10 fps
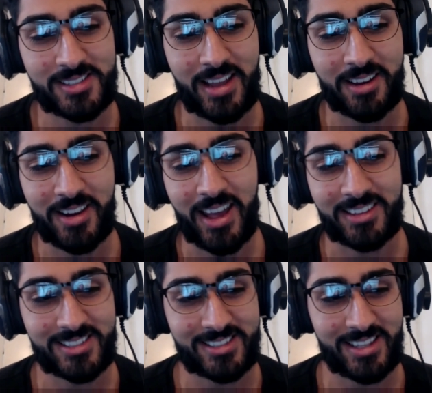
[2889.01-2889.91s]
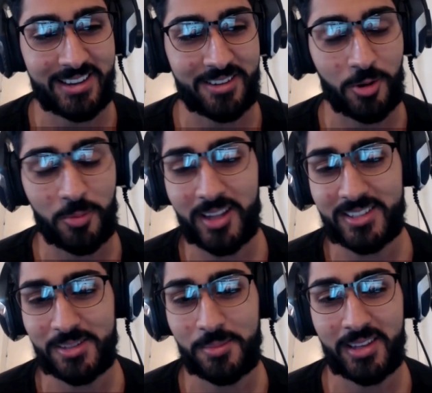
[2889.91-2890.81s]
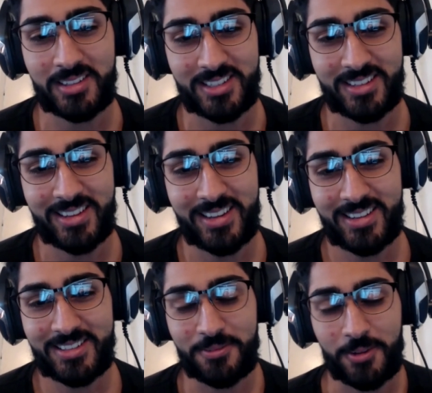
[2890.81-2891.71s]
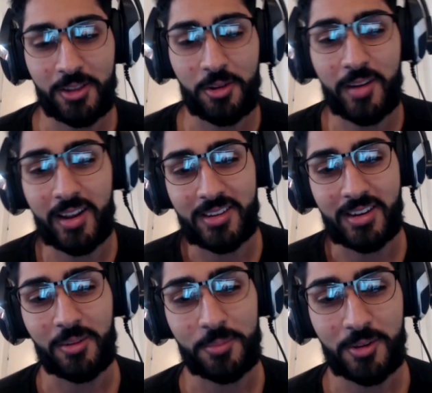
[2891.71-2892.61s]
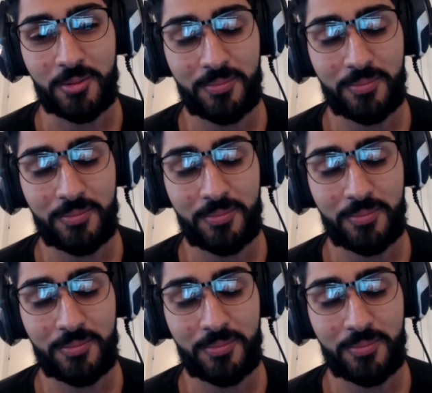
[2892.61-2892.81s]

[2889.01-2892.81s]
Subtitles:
that could act as like a robot sibling to follow around and help you.